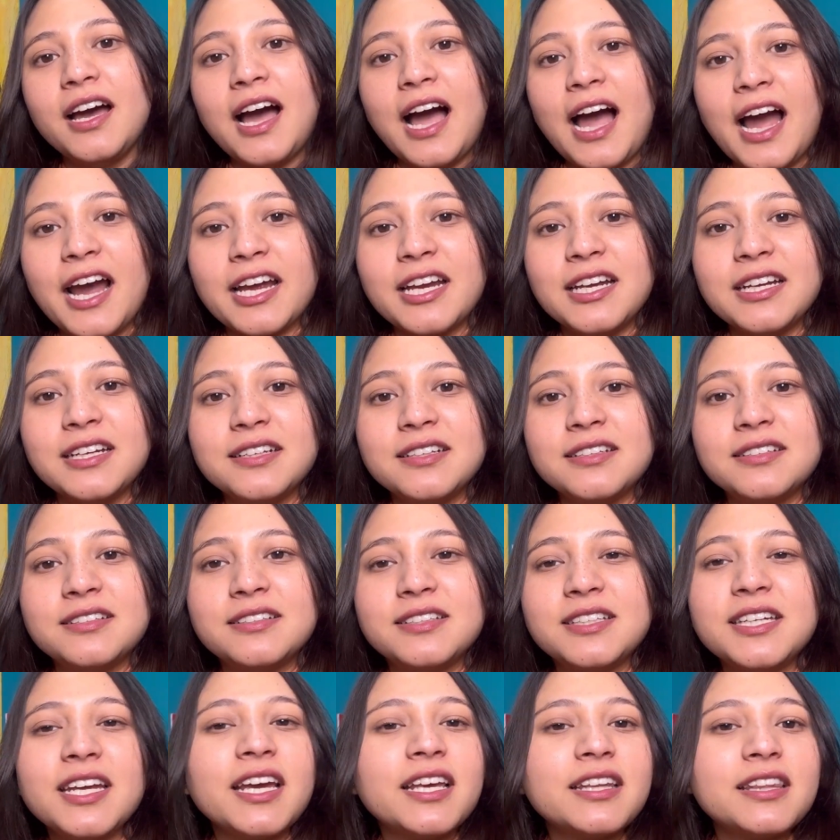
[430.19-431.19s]
I
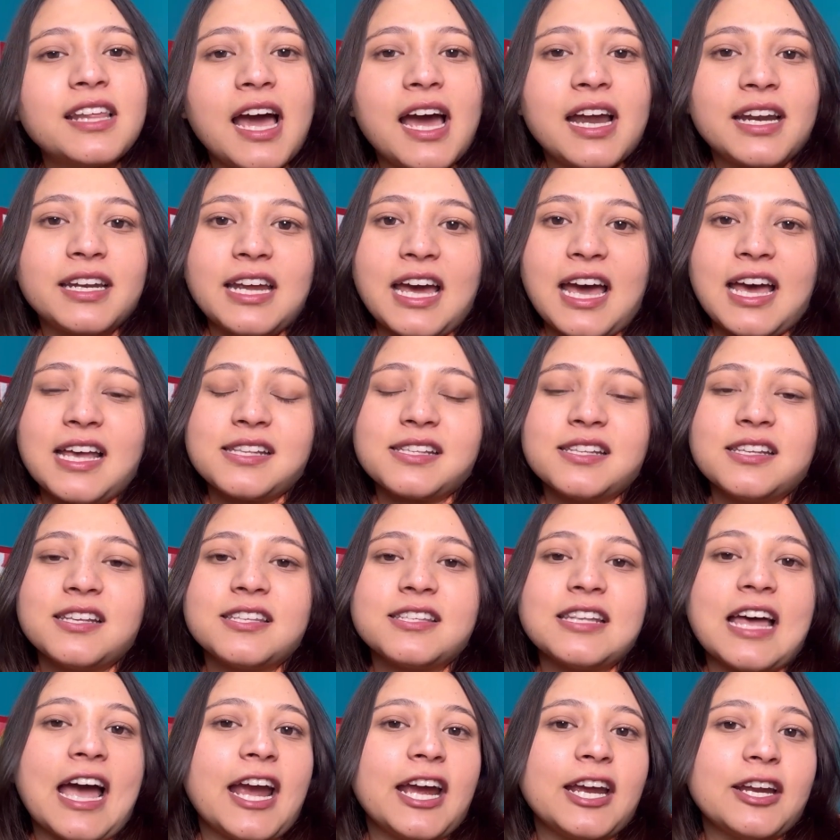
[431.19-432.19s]
take that as a
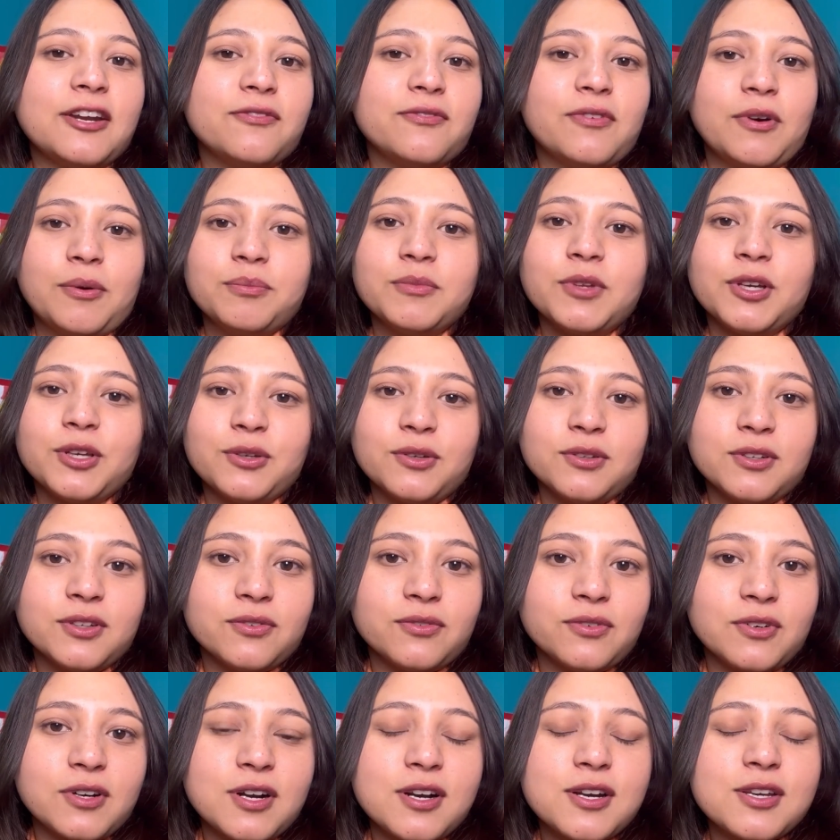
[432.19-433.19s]
sign from the
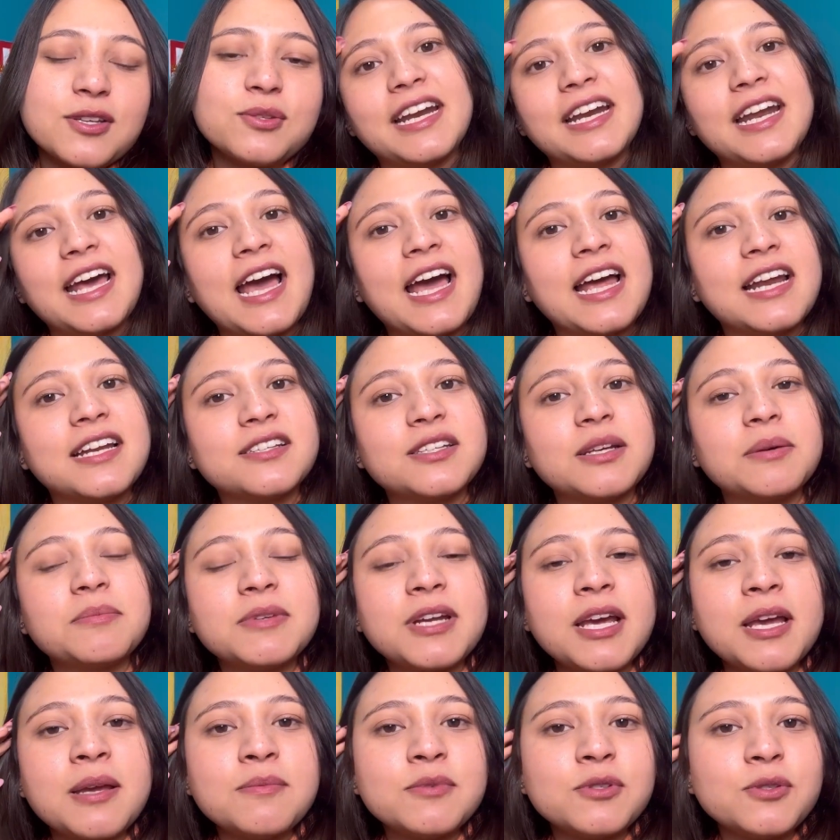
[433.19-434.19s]
universe. And
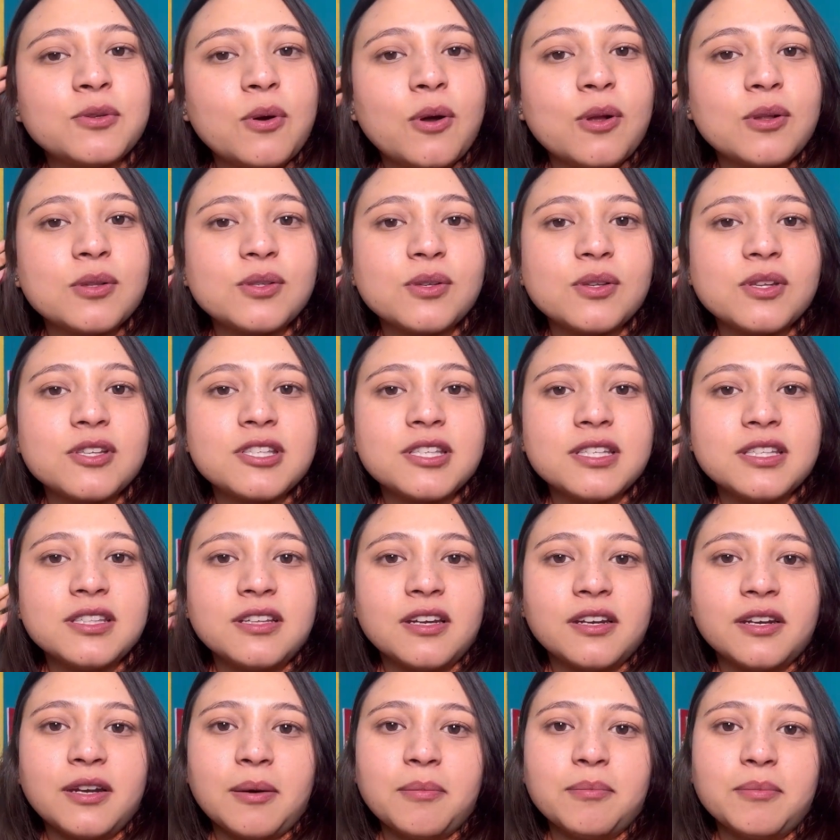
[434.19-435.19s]
sometimes you also see
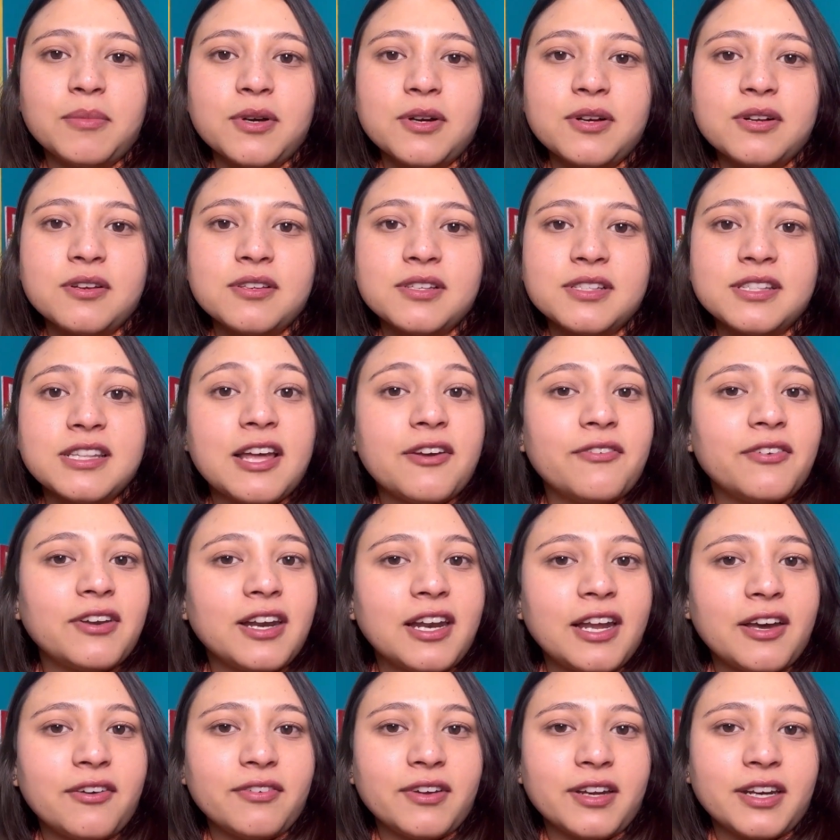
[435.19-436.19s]
the numbers
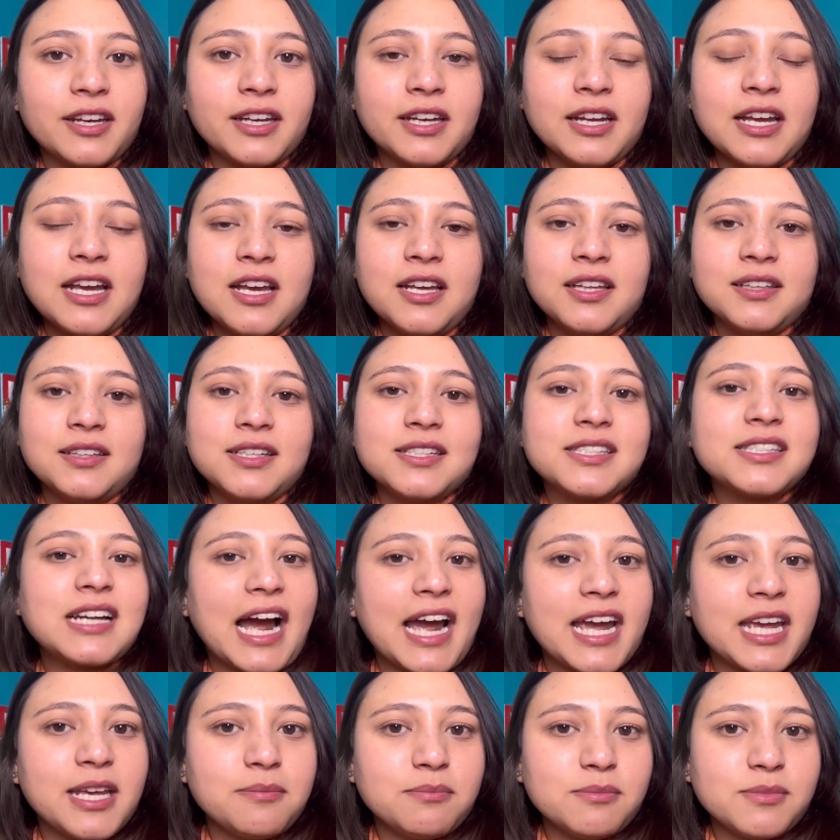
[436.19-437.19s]
1111, the
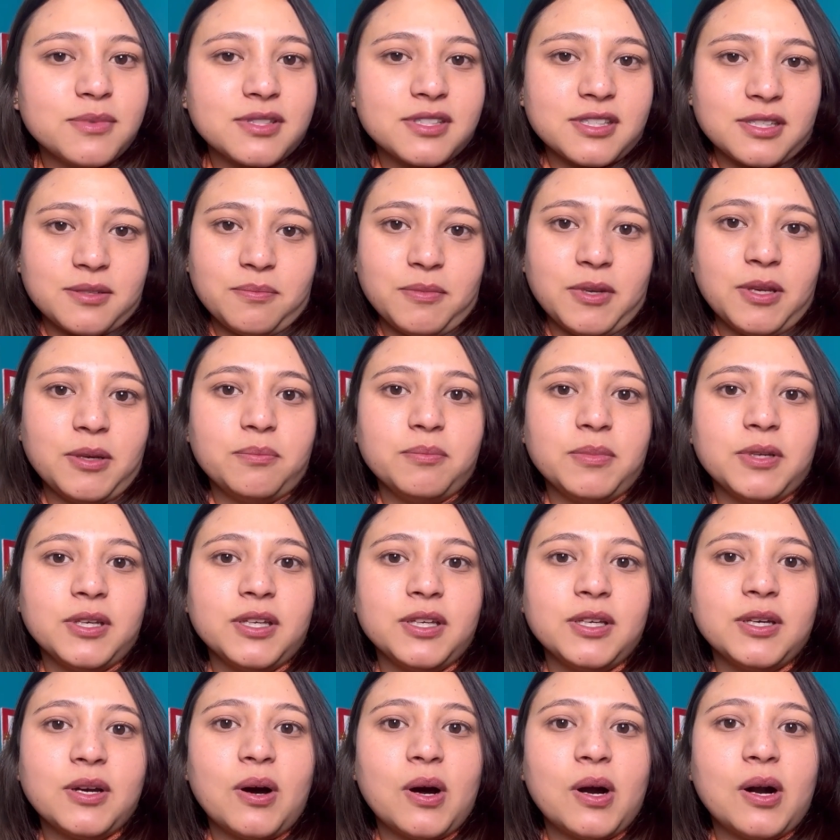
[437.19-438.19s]
times it may
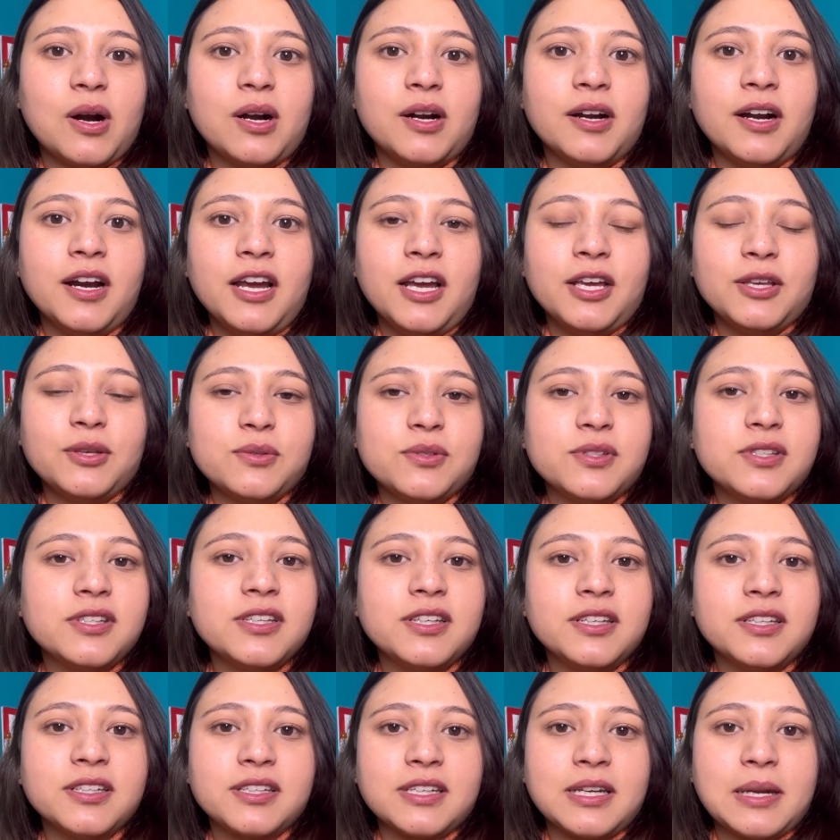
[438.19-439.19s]
be, or you
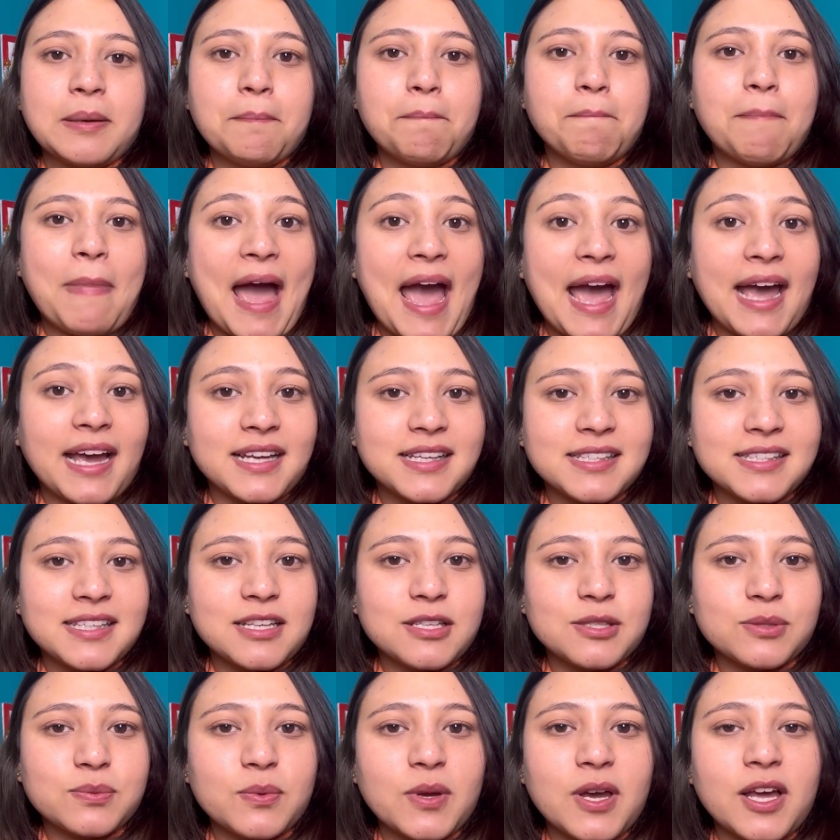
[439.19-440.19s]
see it in banks
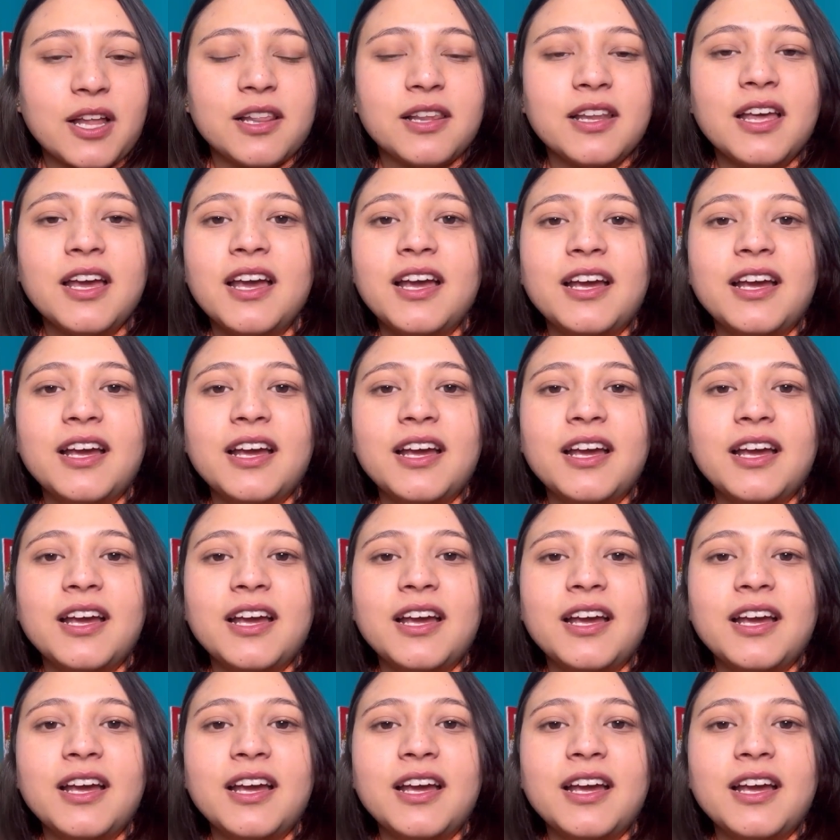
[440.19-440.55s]
as well.